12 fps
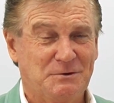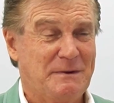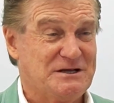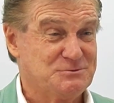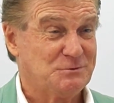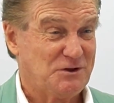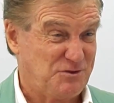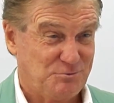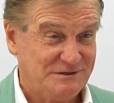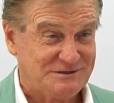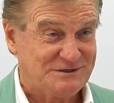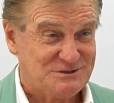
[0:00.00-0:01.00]
Imagine what a
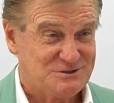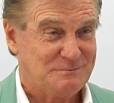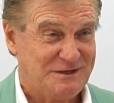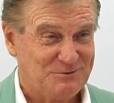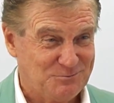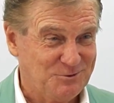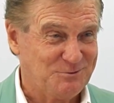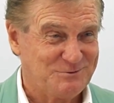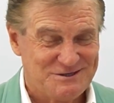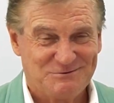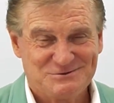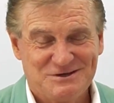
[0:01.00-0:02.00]
thrill it is to be able to work with
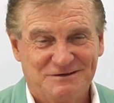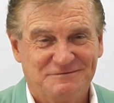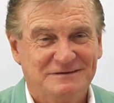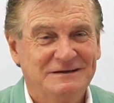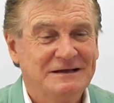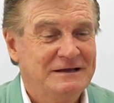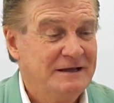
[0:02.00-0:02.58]
Jerry Seinfeld.